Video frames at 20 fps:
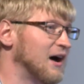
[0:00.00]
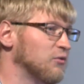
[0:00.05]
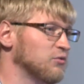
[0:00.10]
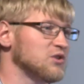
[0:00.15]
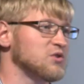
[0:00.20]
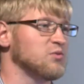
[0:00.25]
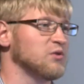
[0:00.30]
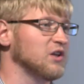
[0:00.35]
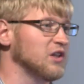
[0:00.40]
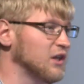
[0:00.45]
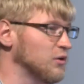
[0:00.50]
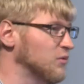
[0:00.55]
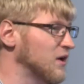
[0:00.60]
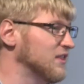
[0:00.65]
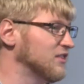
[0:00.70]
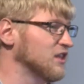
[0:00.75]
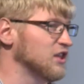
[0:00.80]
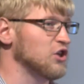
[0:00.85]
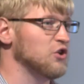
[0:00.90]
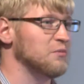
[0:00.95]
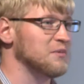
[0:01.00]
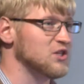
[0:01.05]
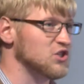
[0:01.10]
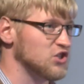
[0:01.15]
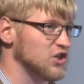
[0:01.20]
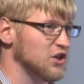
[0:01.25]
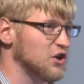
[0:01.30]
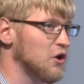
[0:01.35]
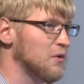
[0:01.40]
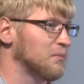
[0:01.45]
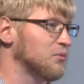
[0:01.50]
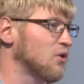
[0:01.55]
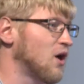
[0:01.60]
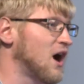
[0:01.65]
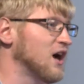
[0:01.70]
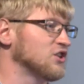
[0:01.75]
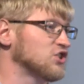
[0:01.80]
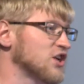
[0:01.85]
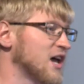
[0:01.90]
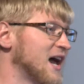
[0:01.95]
was really when the Human Genome
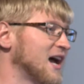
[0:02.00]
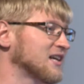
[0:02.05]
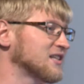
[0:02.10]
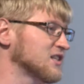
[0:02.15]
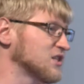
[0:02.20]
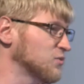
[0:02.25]
Project,